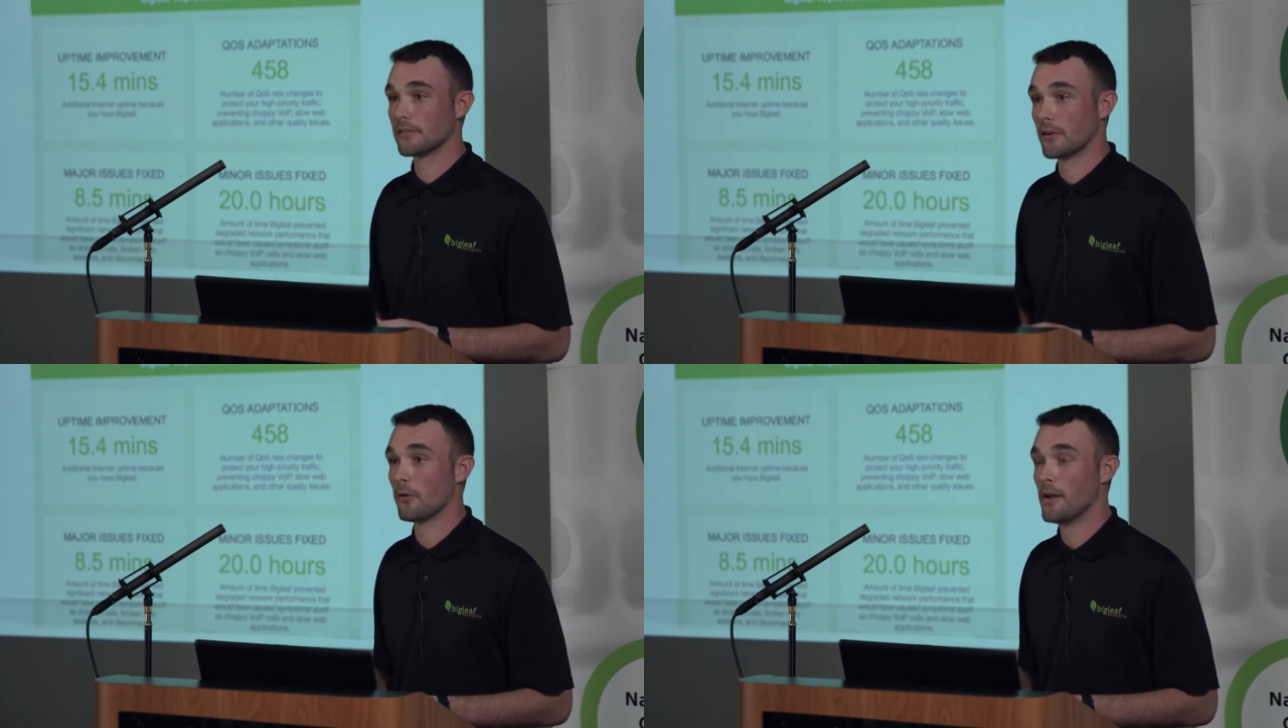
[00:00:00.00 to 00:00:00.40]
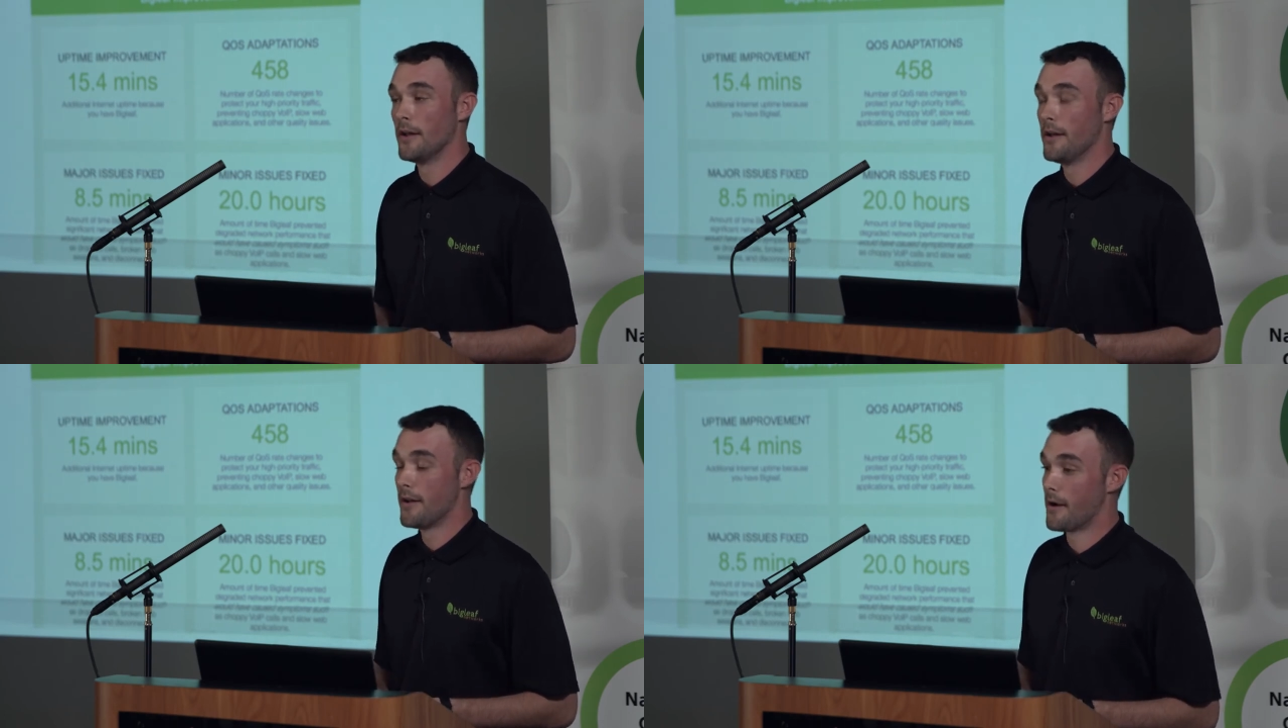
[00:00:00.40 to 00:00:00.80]
So
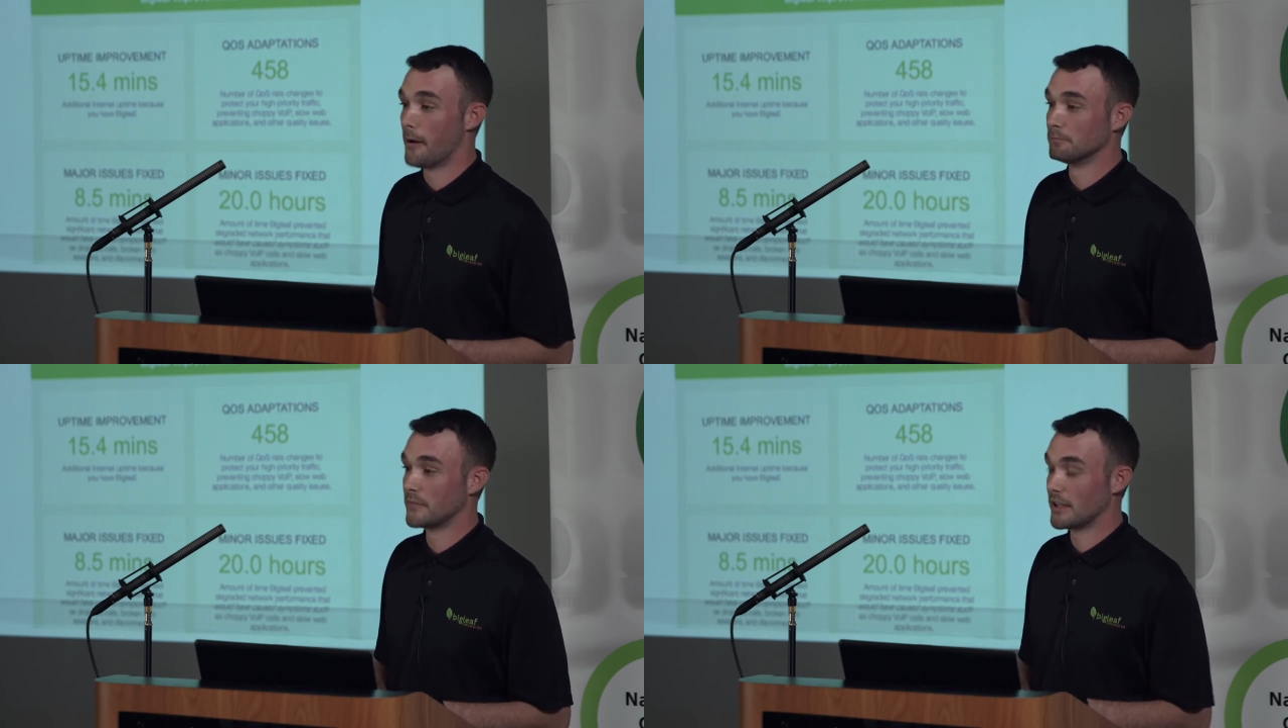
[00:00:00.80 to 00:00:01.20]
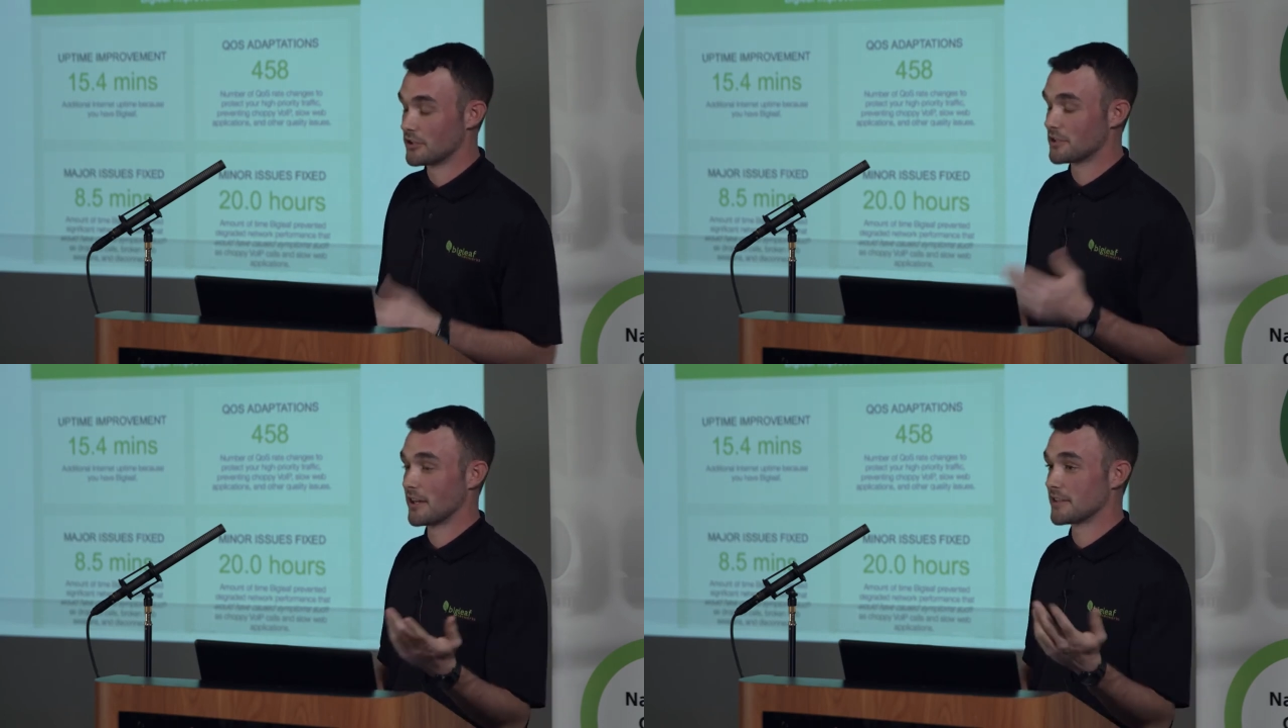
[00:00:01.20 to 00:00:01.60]
um,
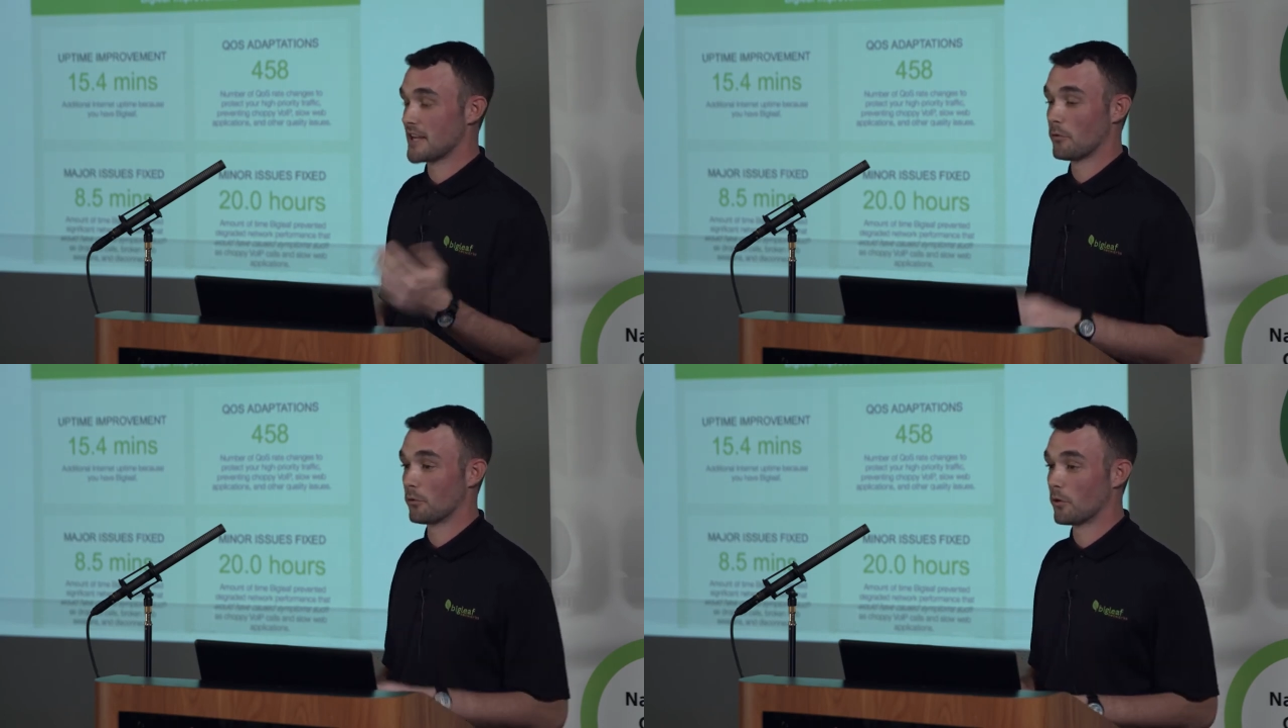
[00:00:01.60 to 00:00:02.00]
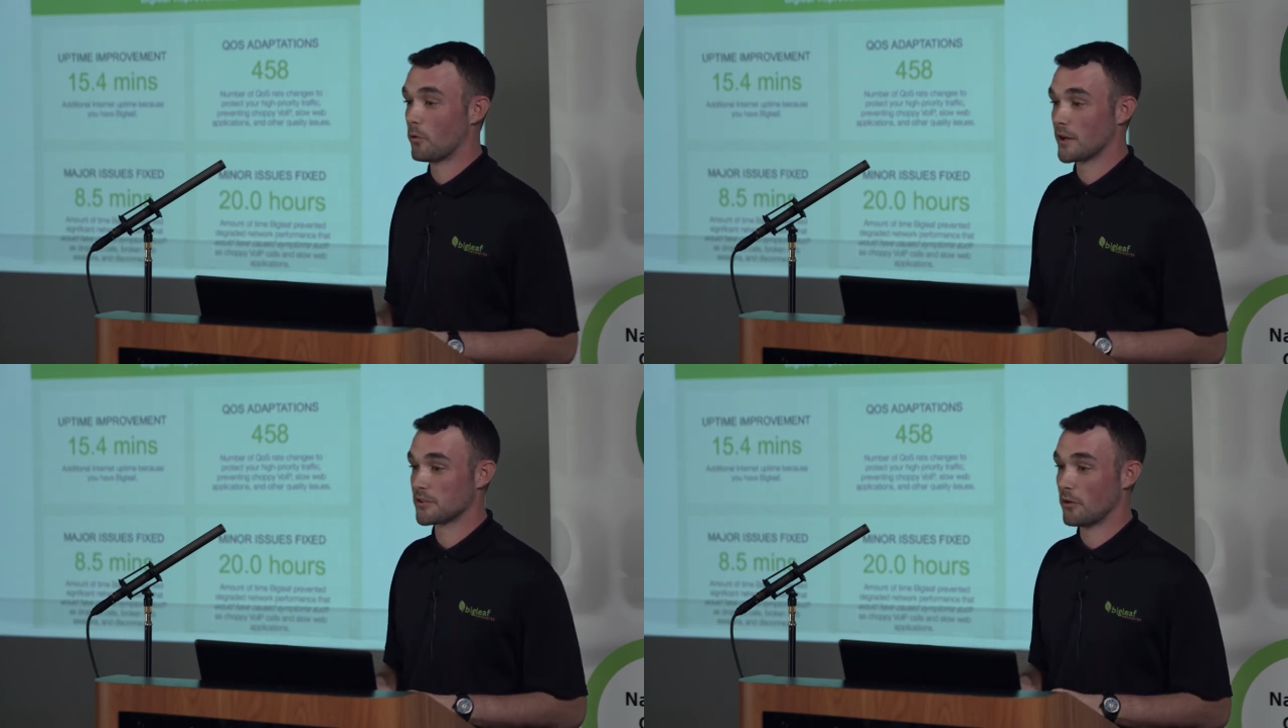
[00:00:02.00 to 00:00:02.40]
just an example real
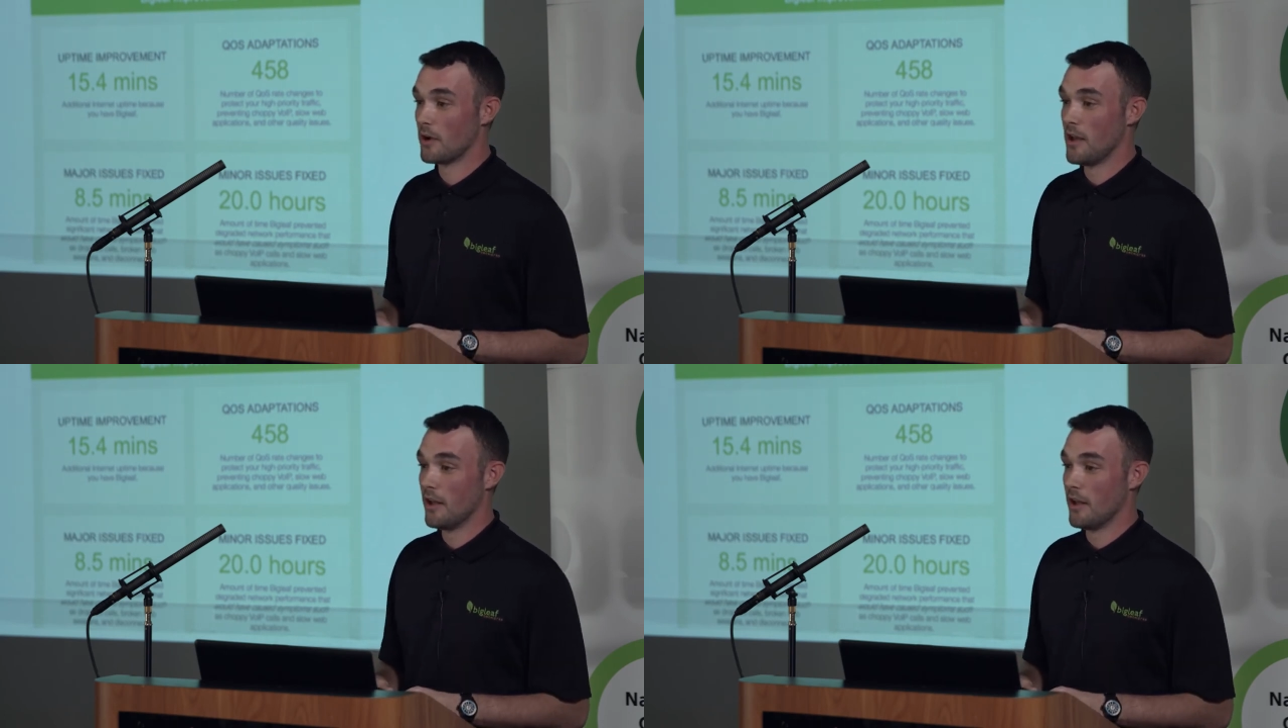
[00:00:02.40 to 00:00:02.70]
quick. So